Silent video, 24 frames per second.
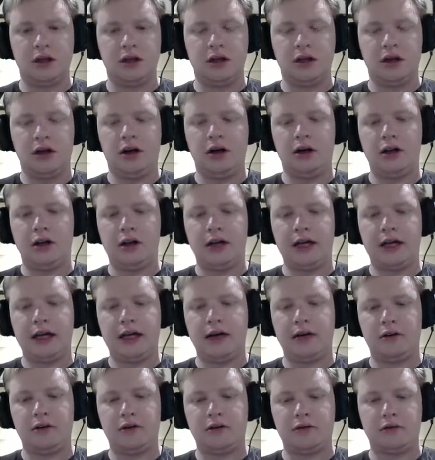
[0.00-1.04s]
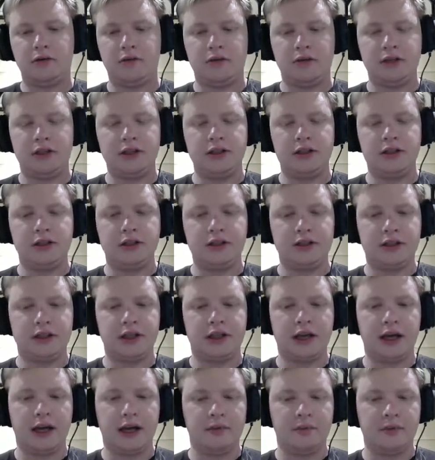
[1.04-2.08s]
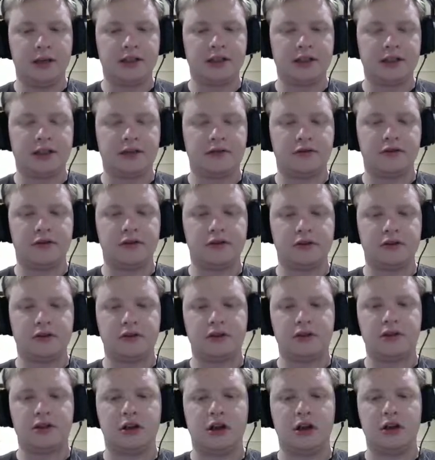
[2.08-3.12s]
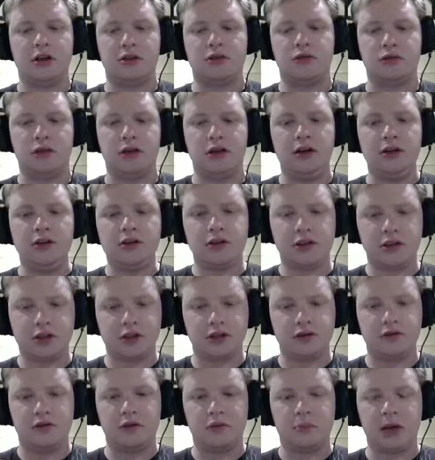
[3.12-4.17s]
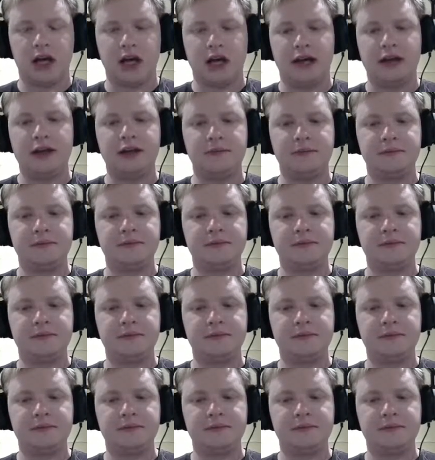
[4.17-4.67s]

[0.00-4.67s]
I like how Windu in the game has a different style as well, to show the part.